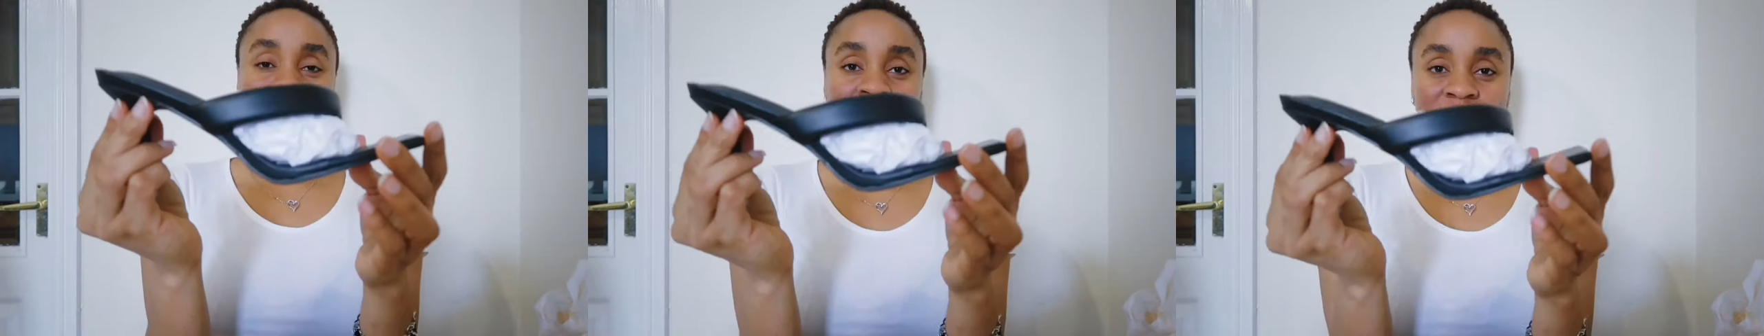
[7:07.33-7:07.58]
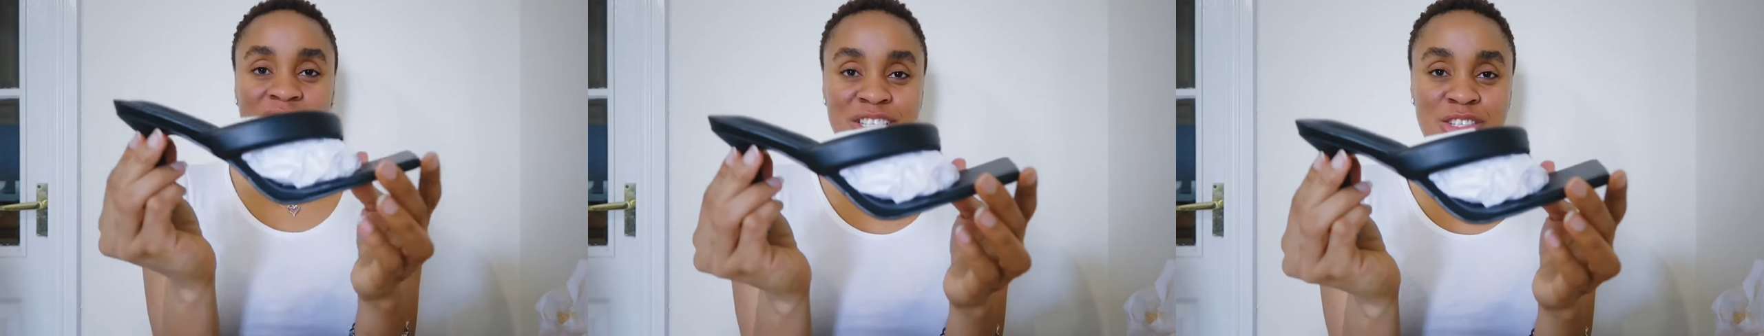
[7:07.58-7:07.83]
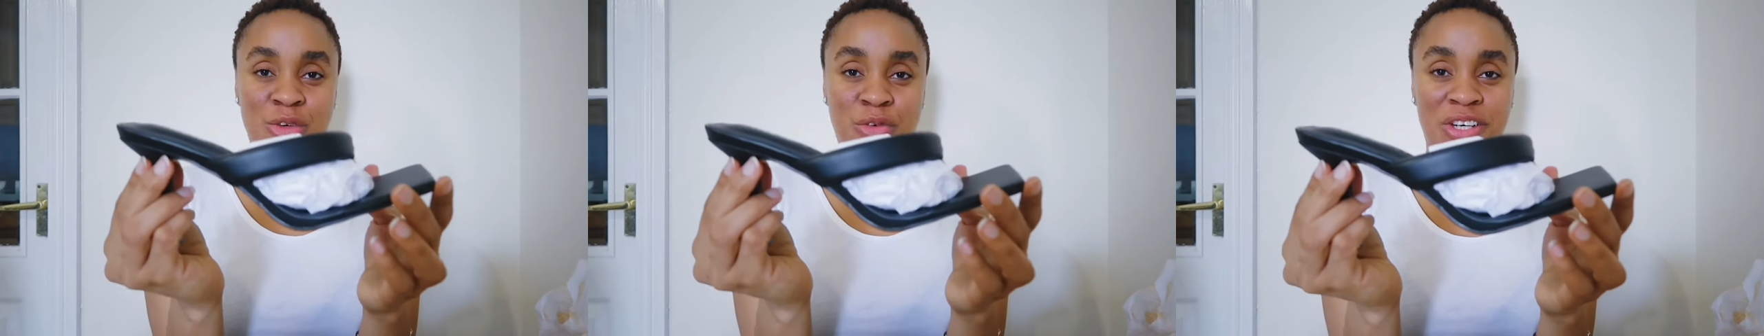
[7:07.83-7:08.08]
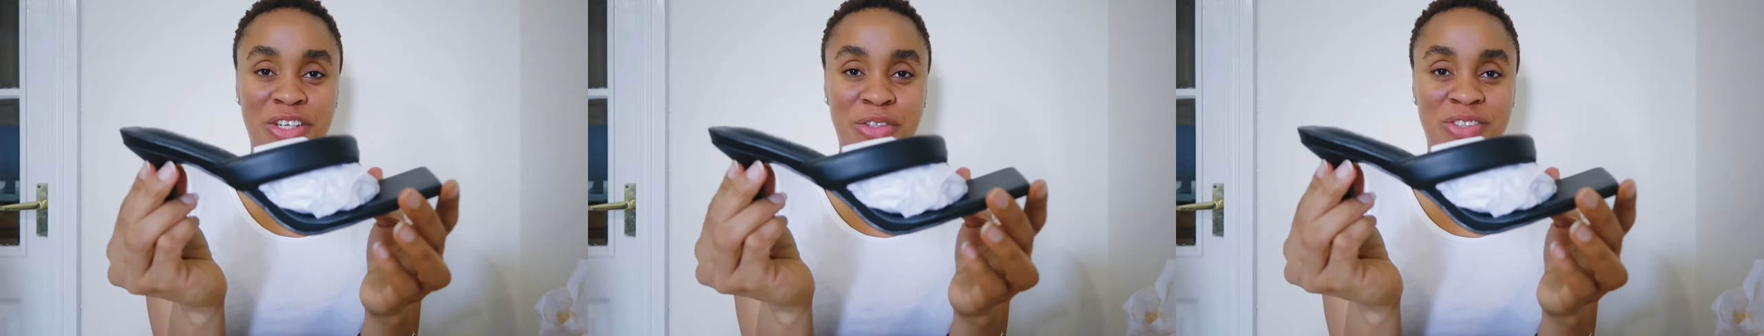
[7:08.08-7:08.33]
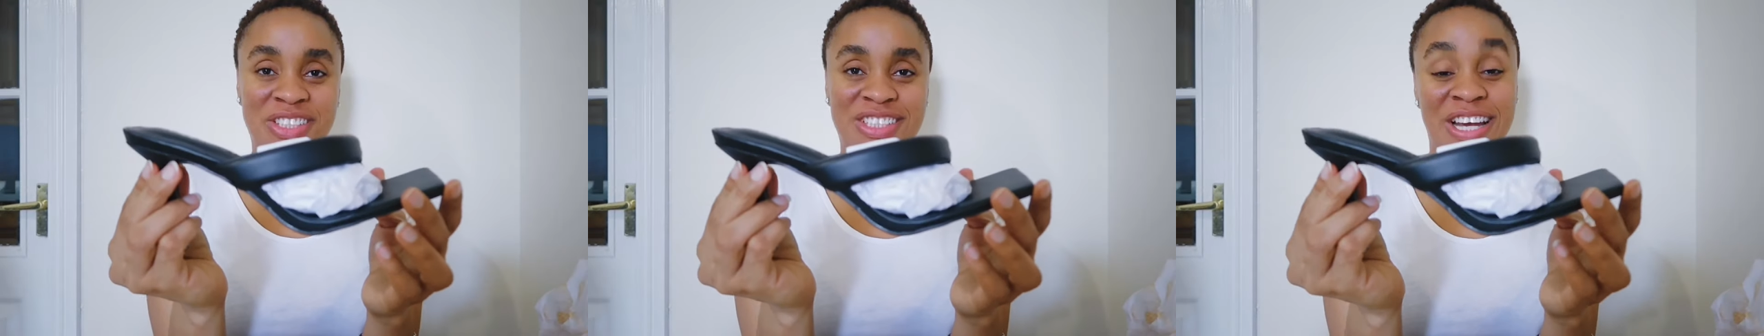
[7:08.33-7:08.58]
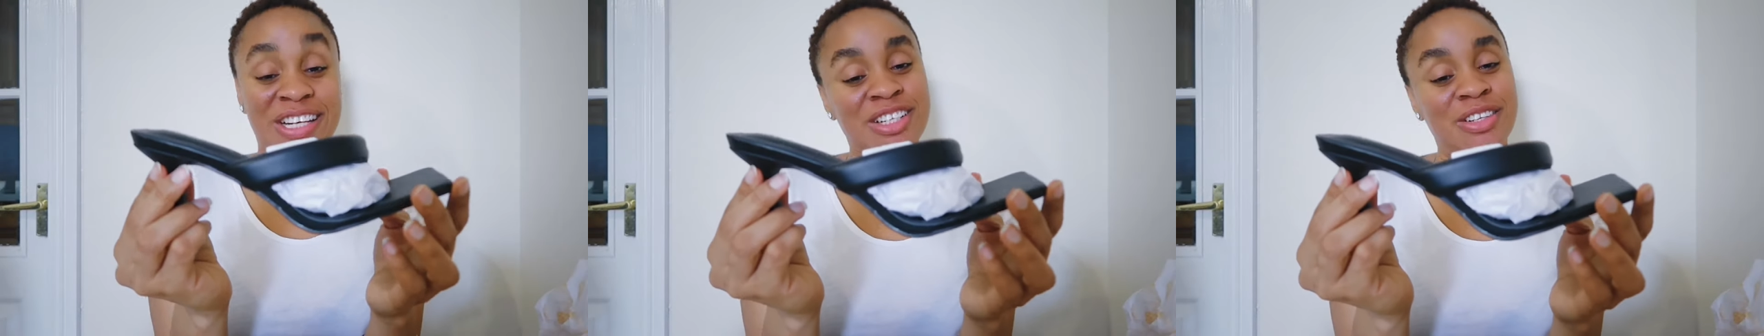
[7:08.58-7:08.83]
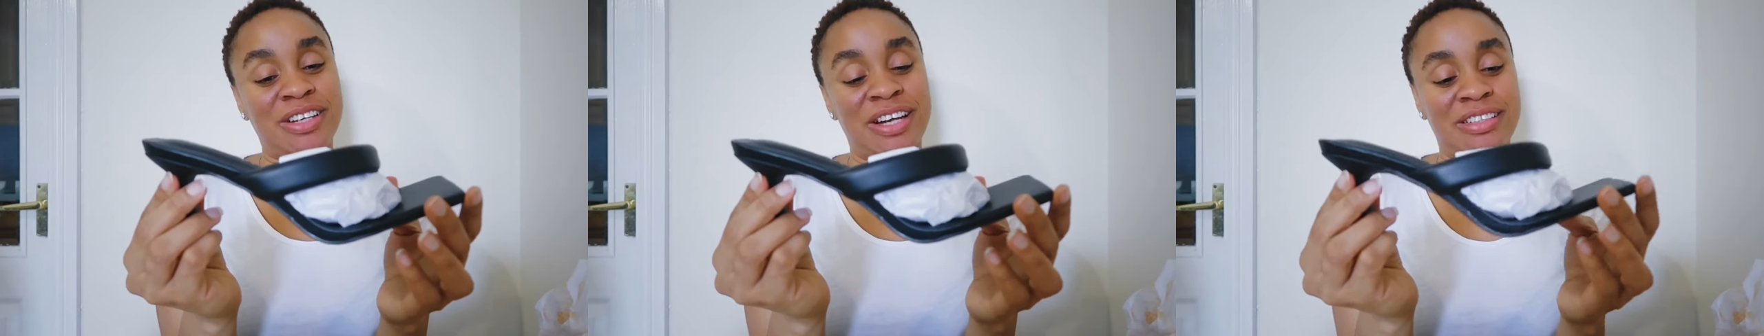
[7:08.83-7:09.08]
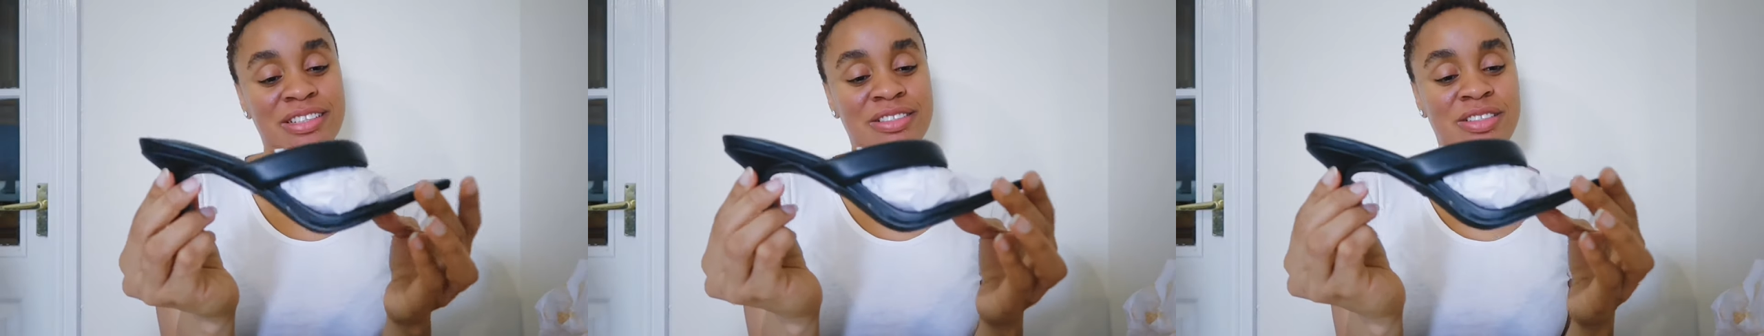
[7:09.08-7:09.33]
These look really good. They actually look like the